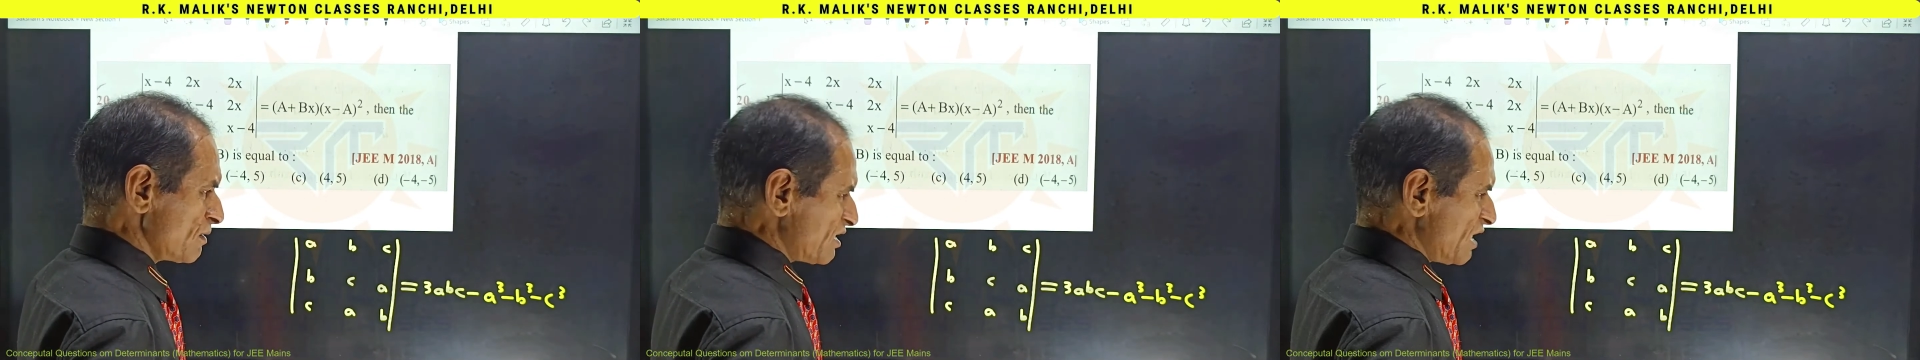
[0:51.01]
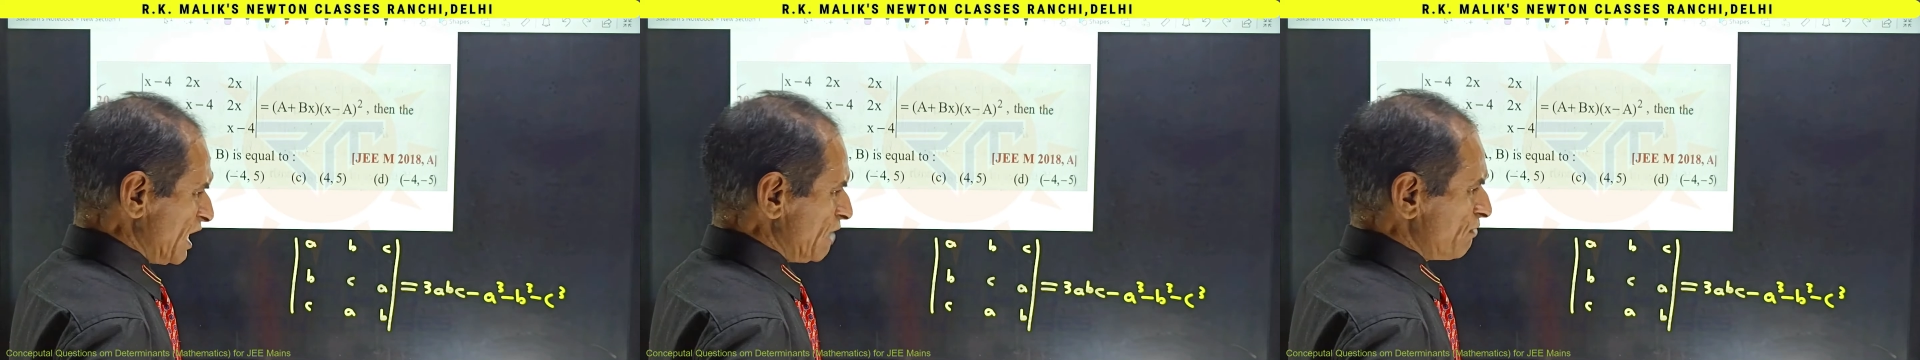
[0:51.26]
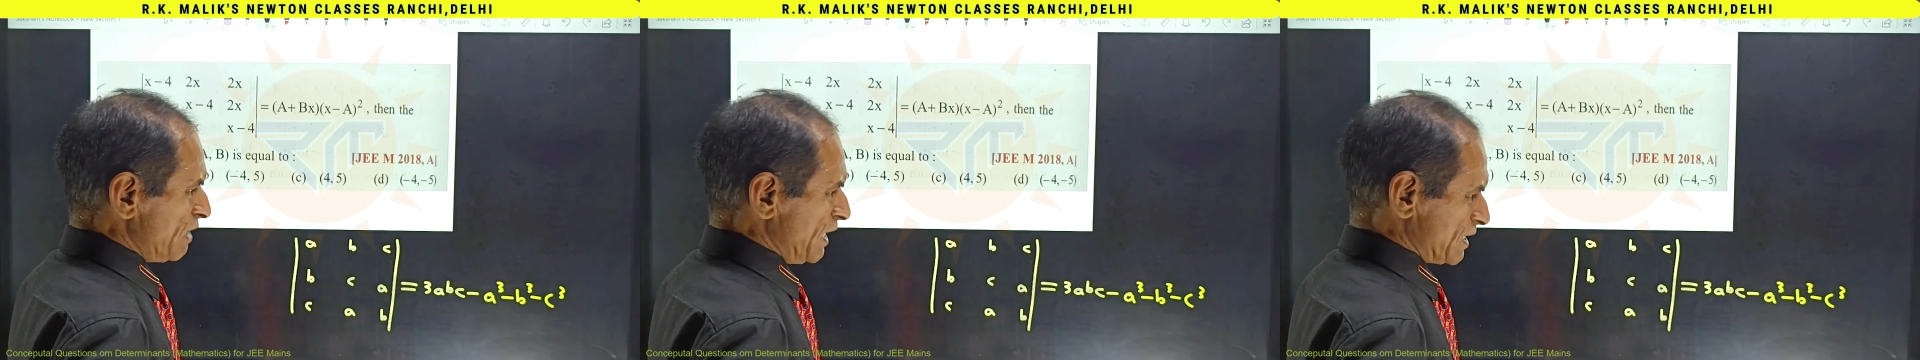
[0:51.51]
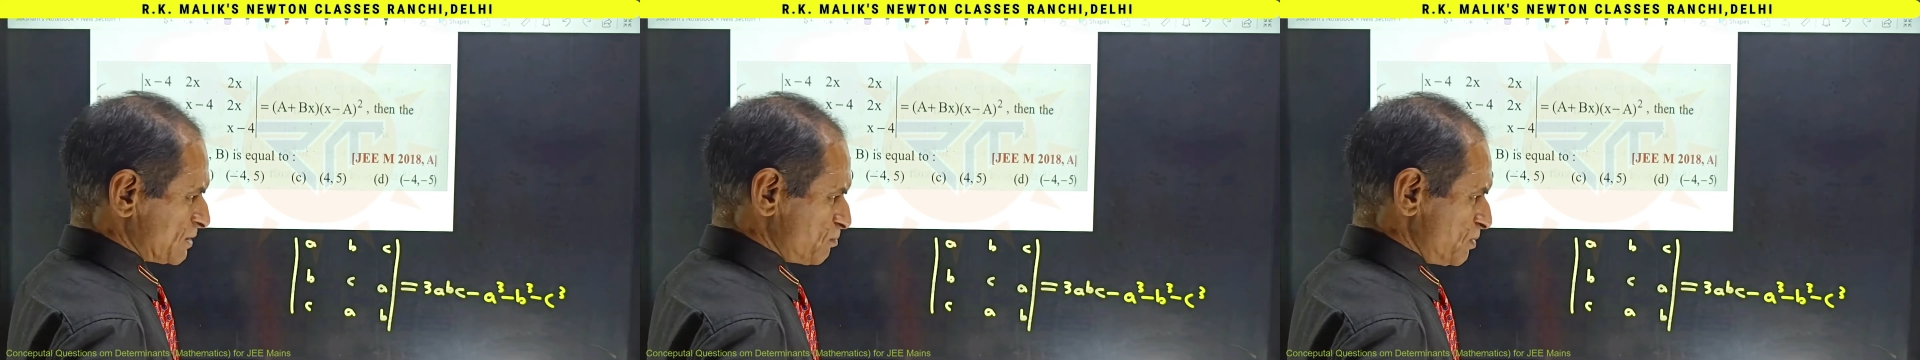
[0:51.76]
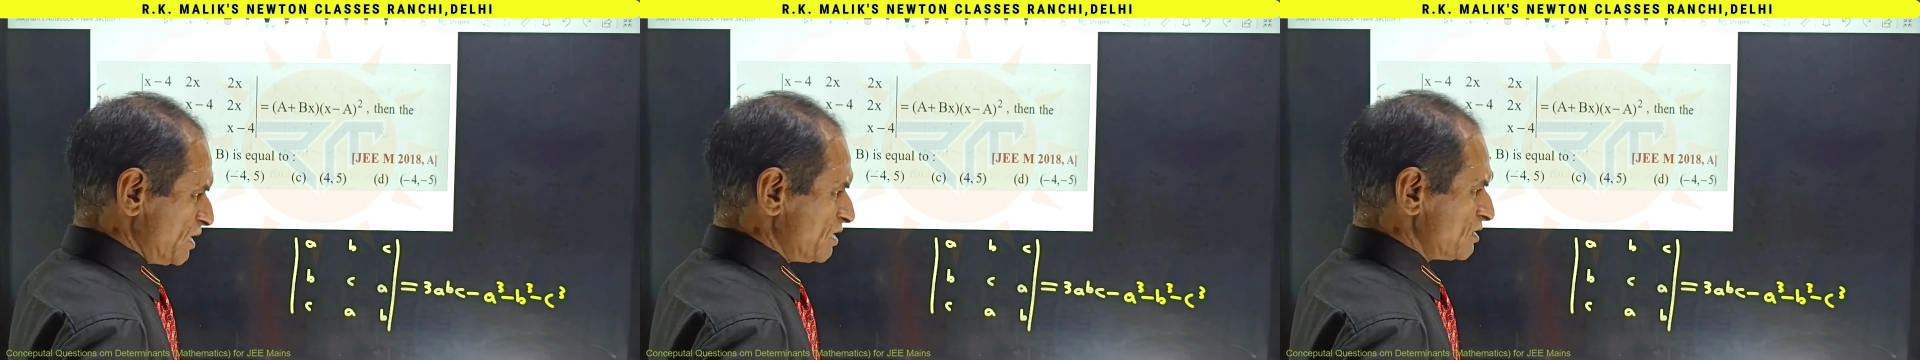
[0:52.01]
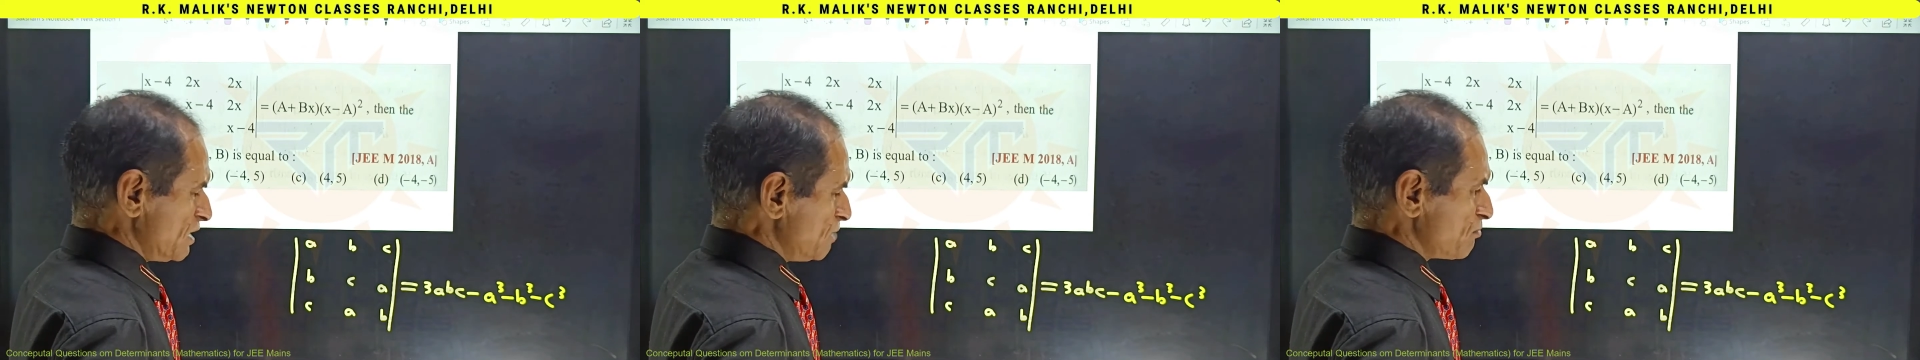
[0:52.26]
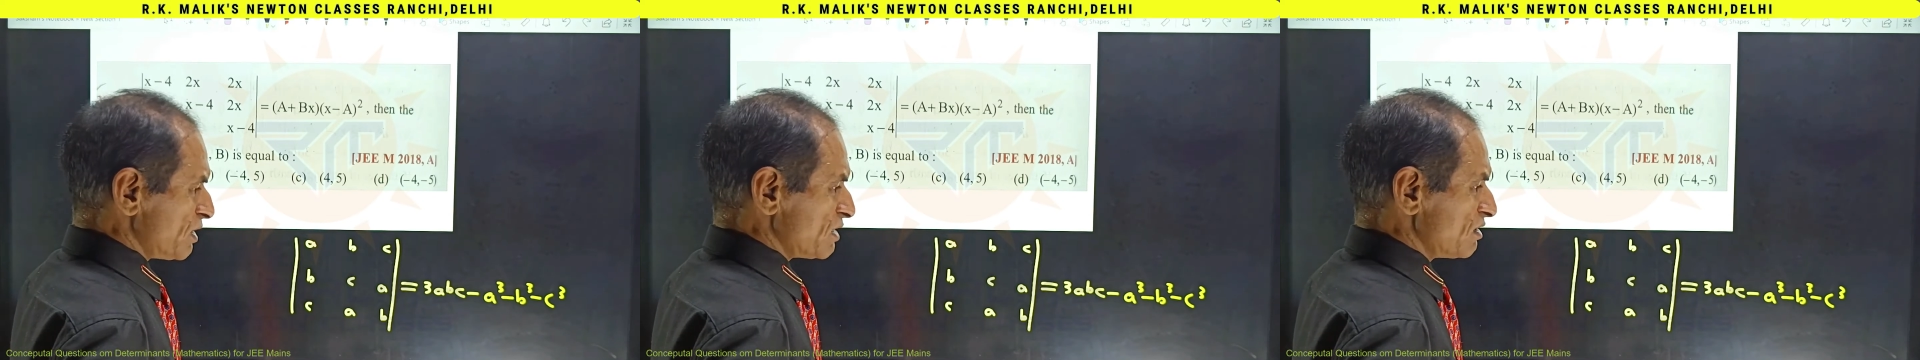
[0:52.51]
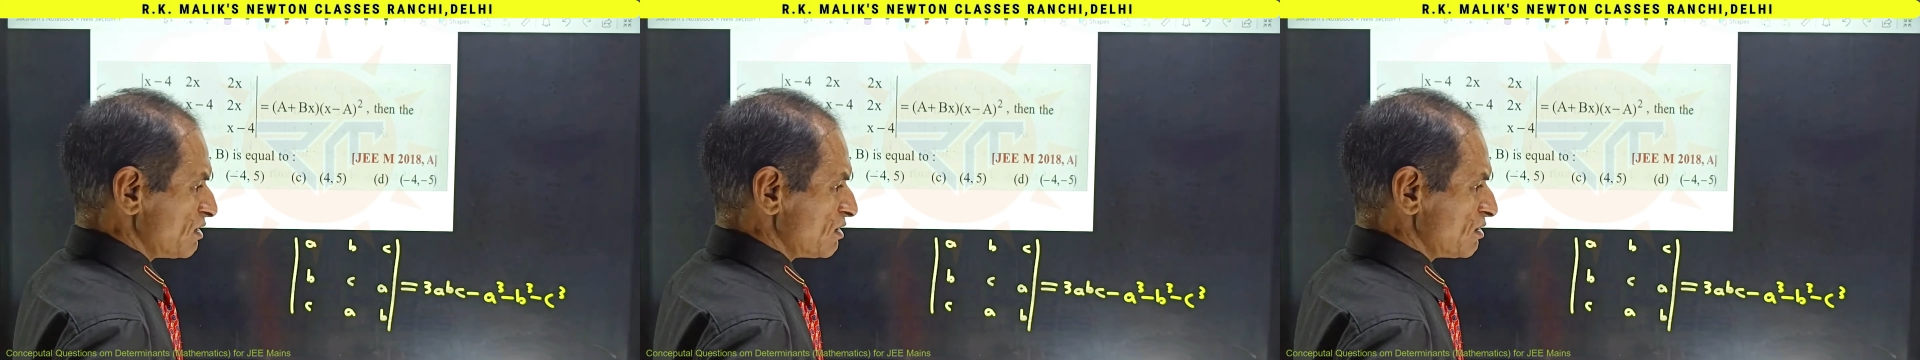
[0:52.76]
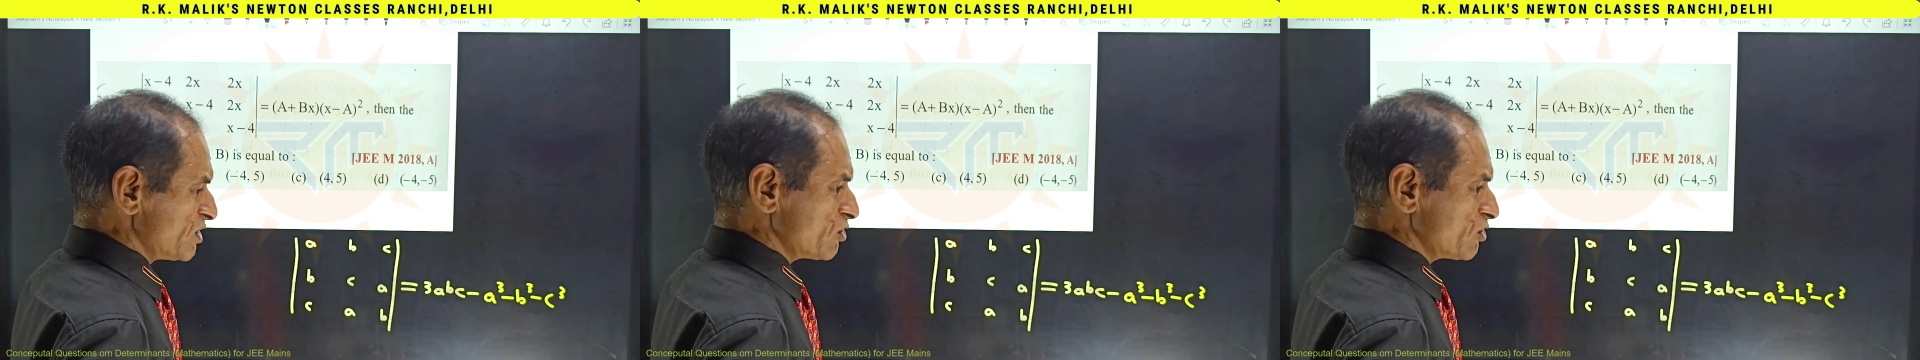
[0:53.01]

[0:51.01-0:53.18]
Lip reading: That I have explained in my